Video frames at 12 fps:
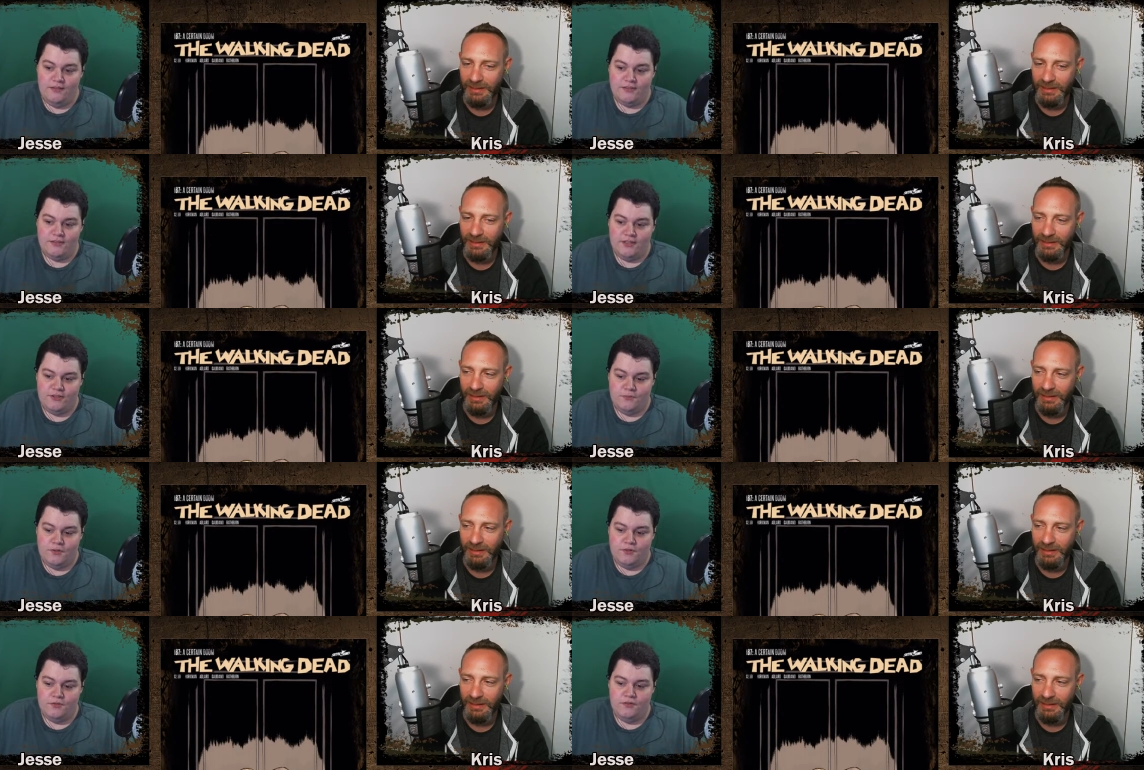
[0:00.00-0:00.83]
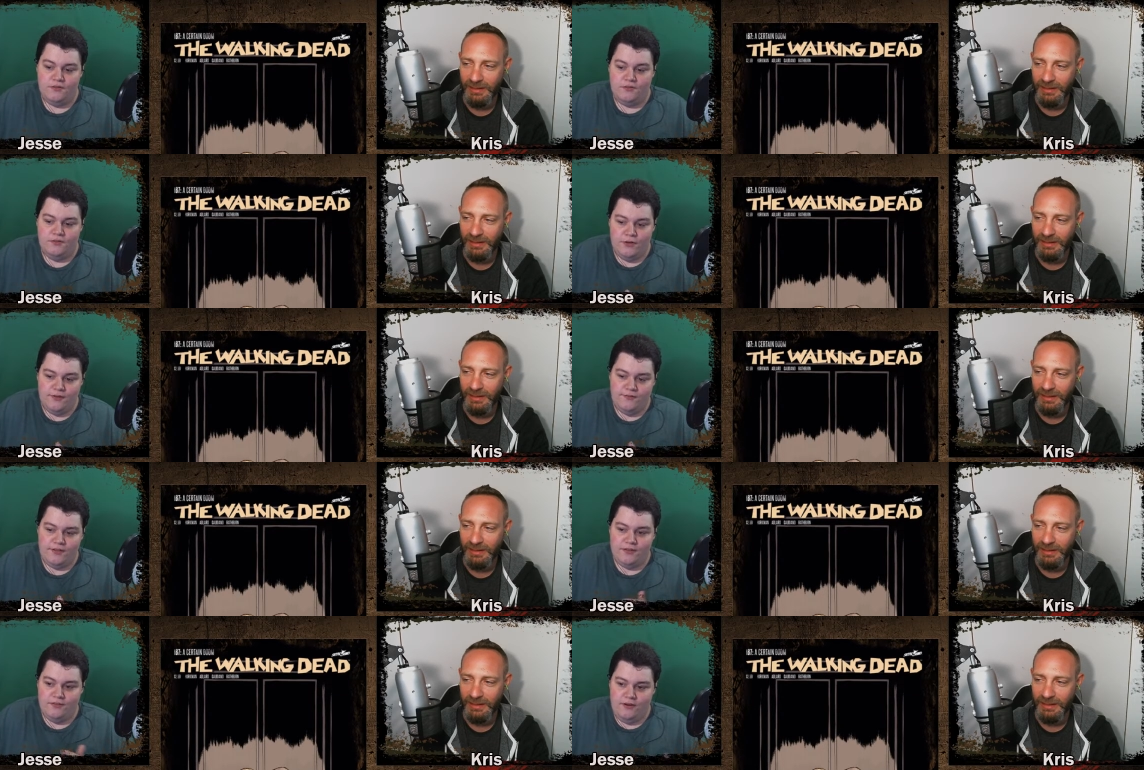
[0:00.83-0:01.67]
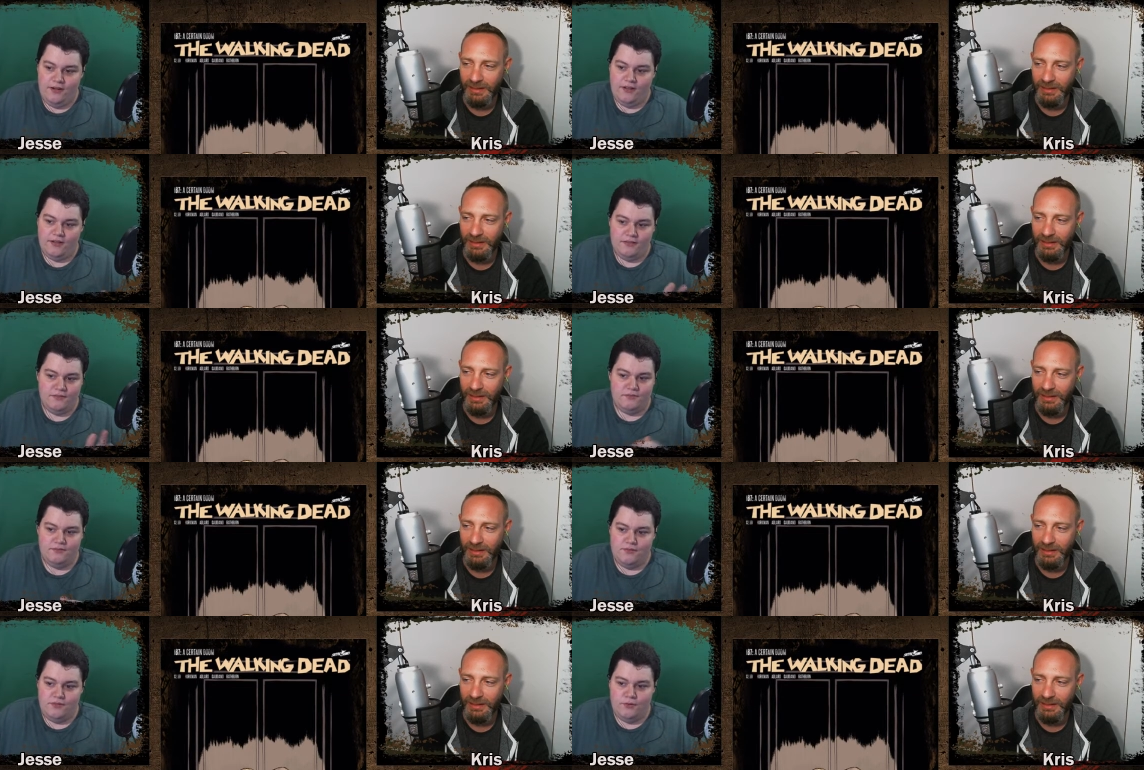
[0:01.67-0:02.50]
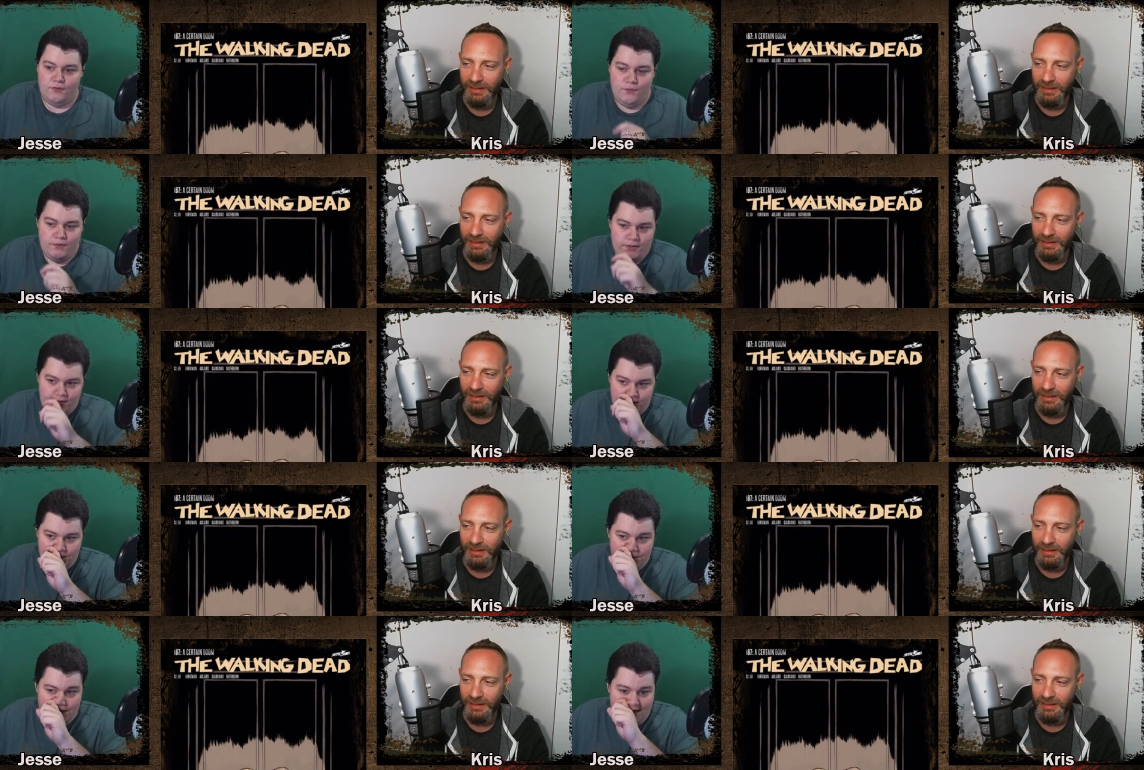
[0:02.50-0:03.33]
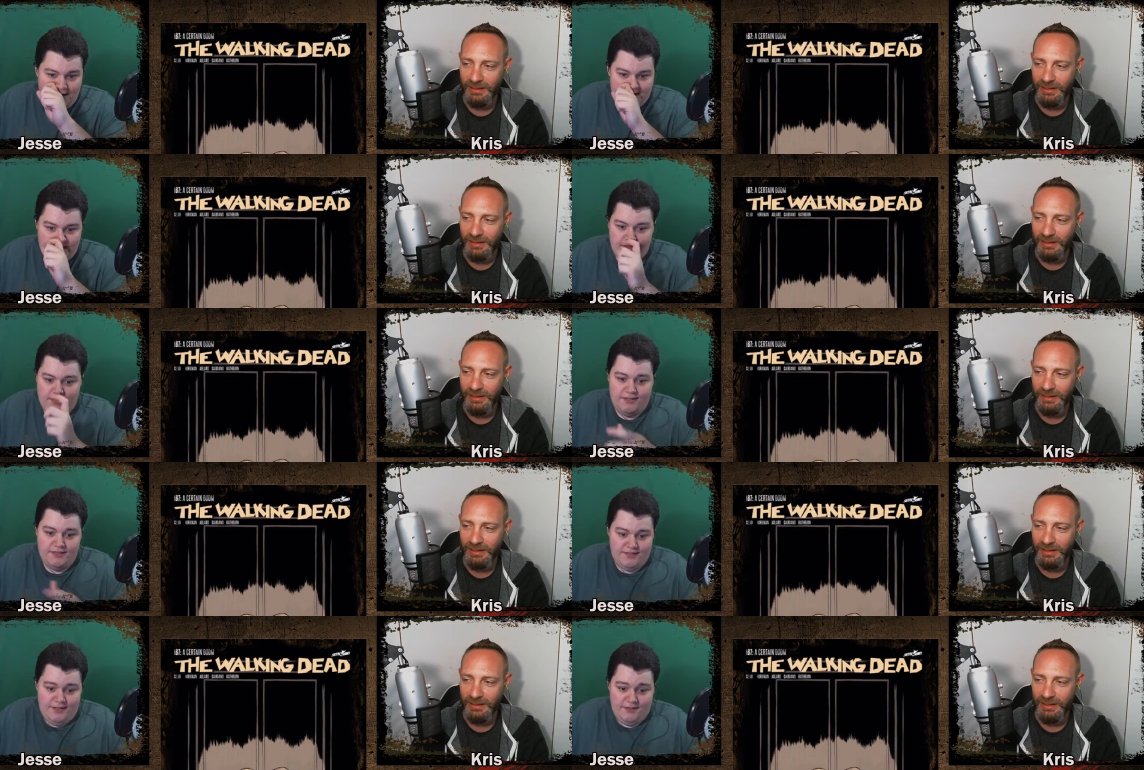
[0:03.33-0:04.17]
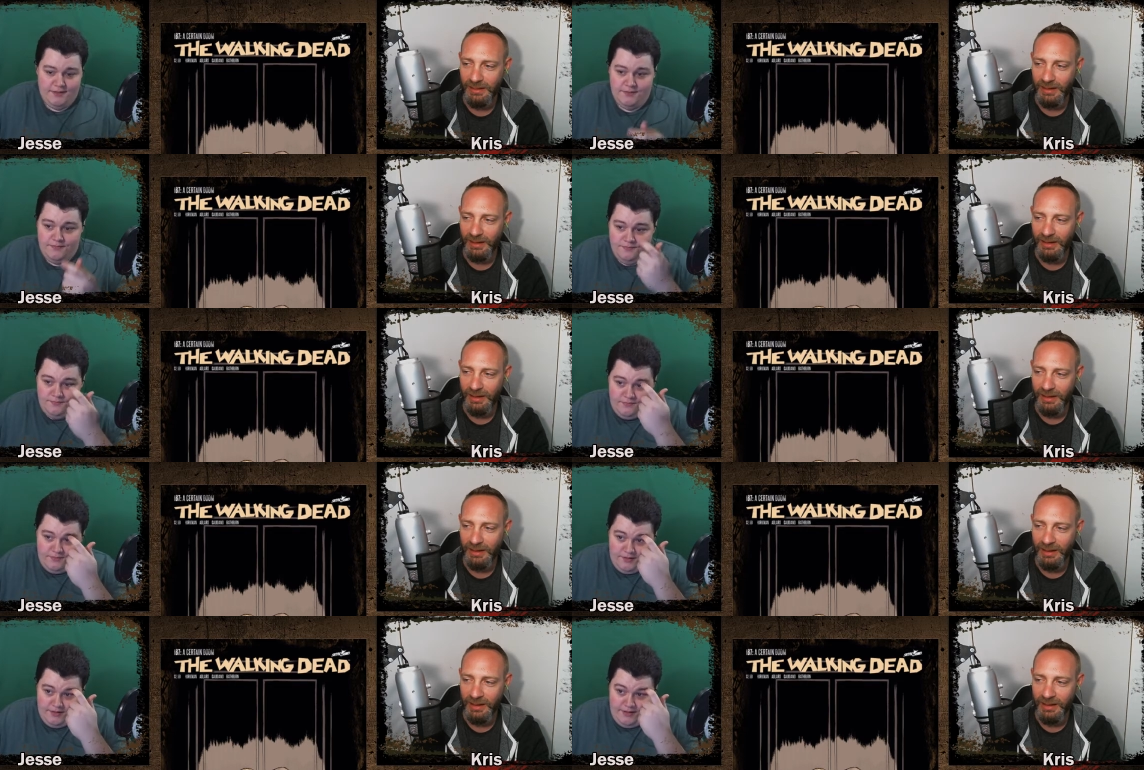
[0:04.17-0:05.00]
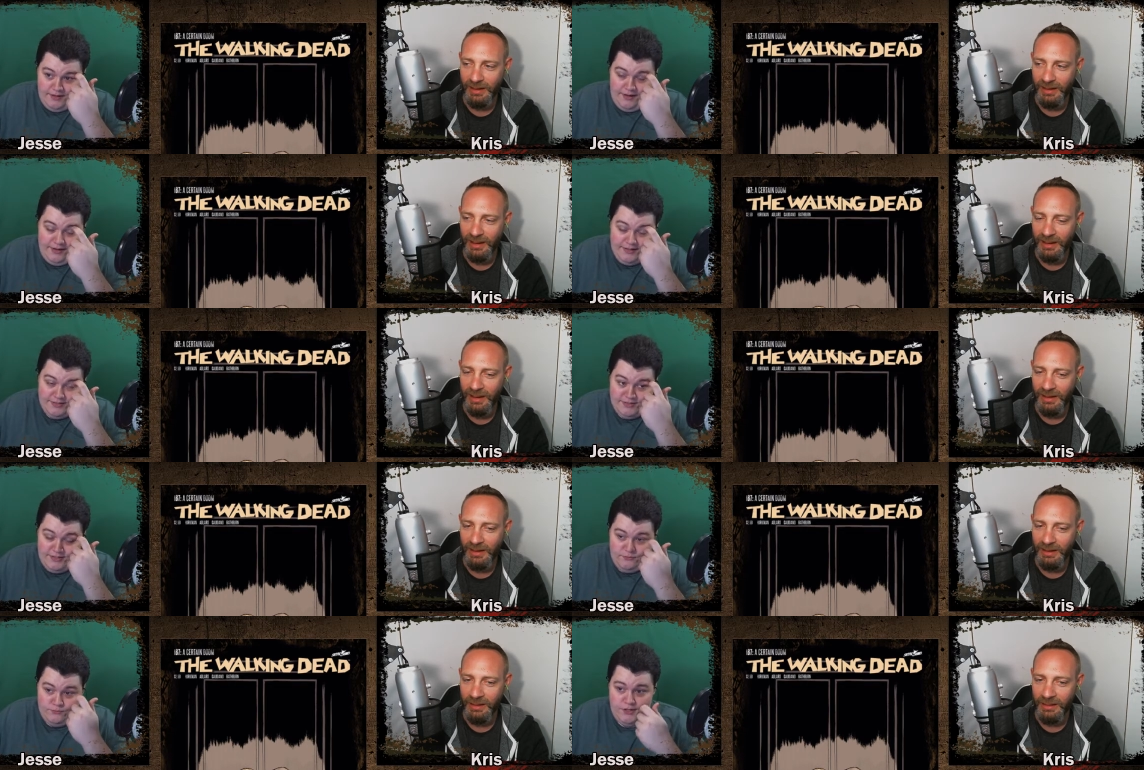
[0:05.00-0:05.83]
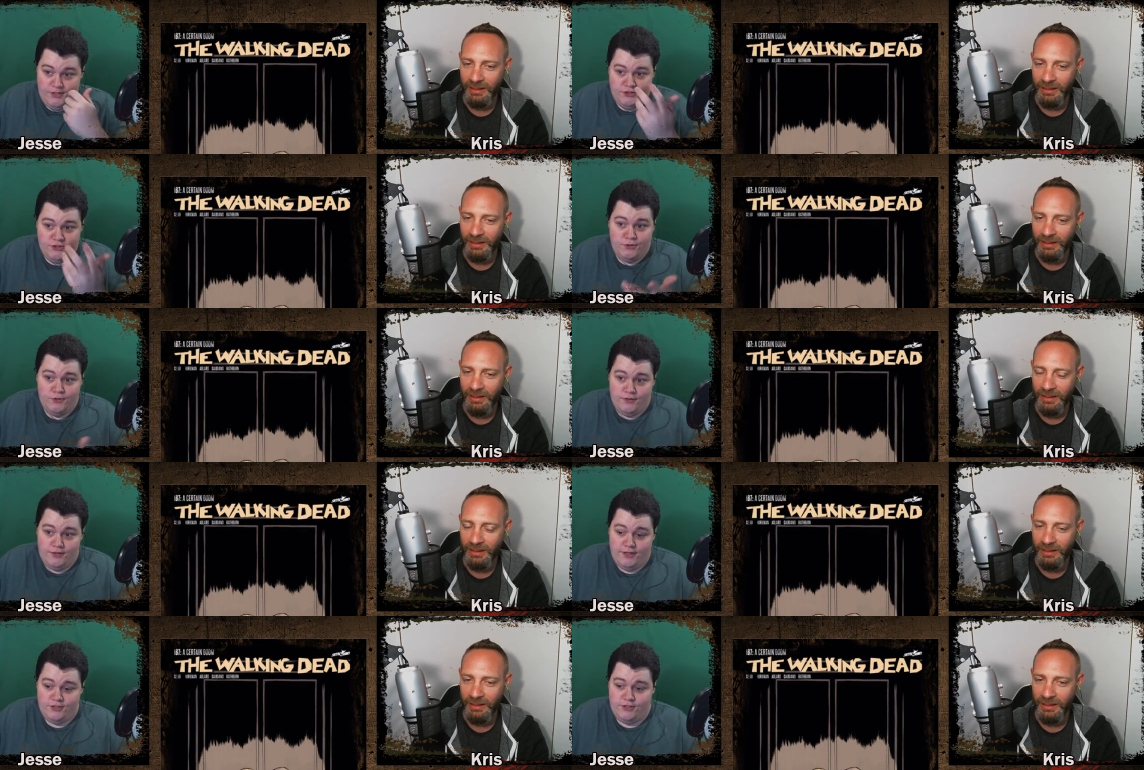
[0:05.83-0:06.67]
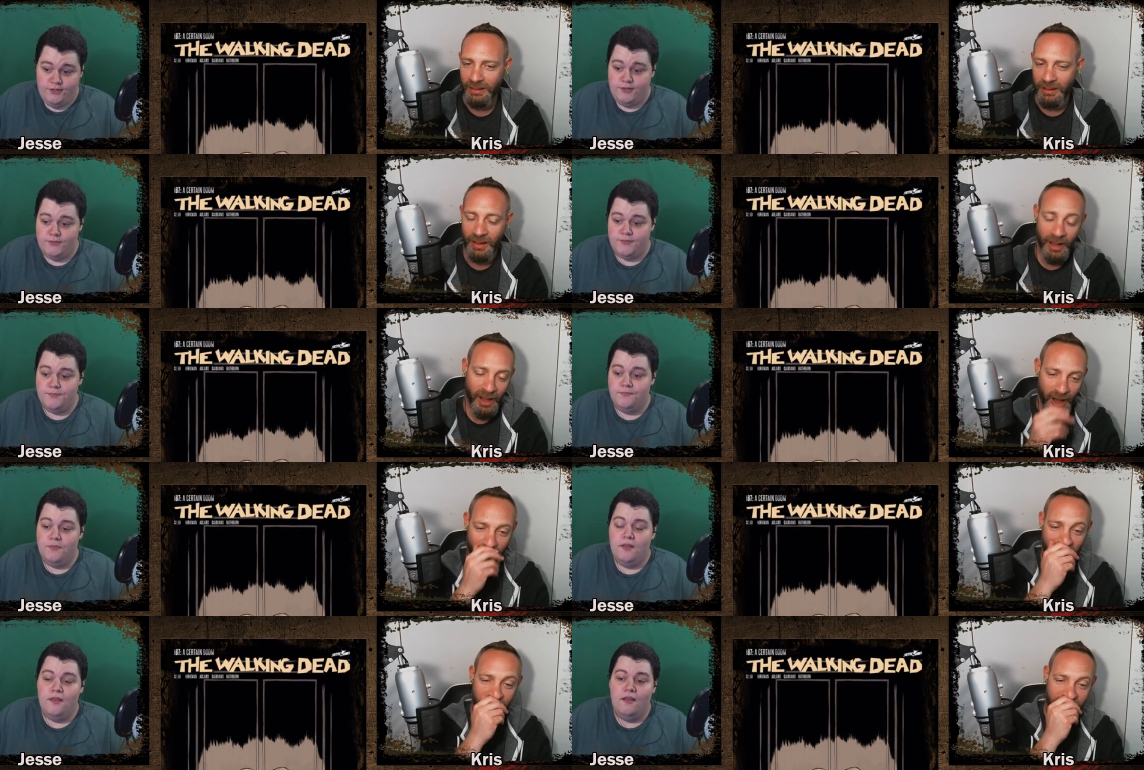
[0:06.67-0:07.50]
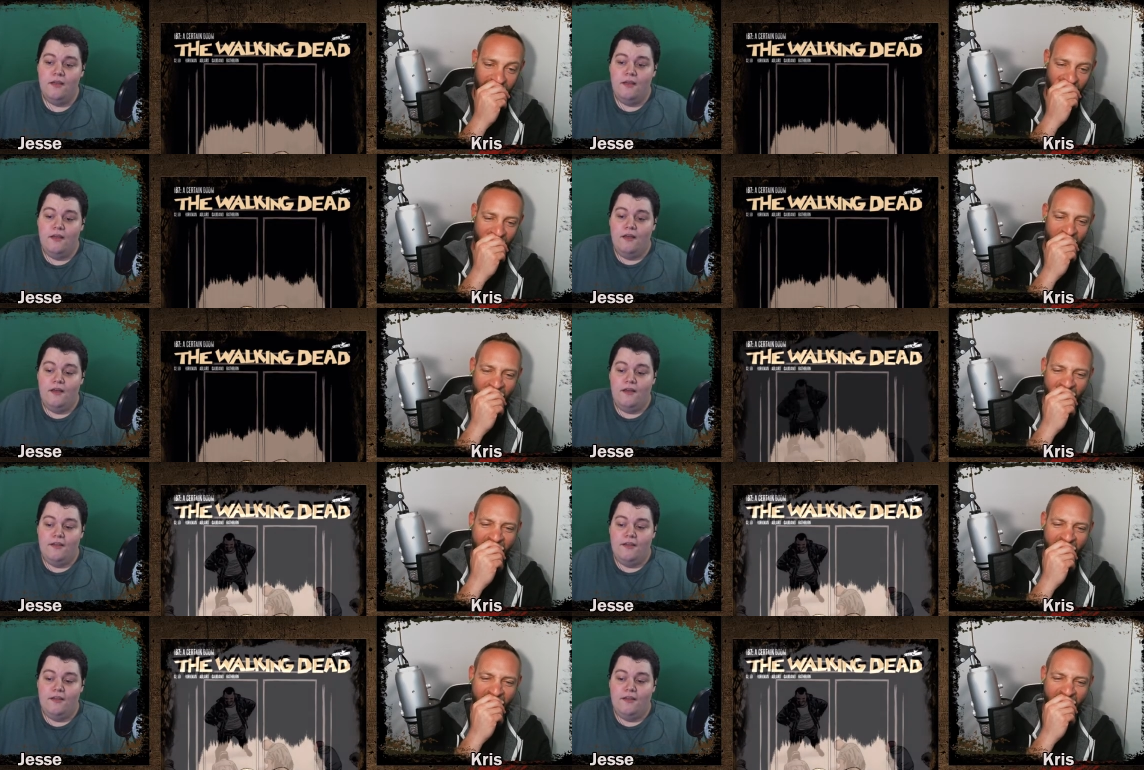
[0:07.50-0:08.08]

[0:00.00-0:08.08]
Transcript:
Speaker 1: like they're both grieving, crying, doing whatever. Rick has a gun in his hand. Yeah. I guess he's getting ready to shoot her in case she turns. Oh shit.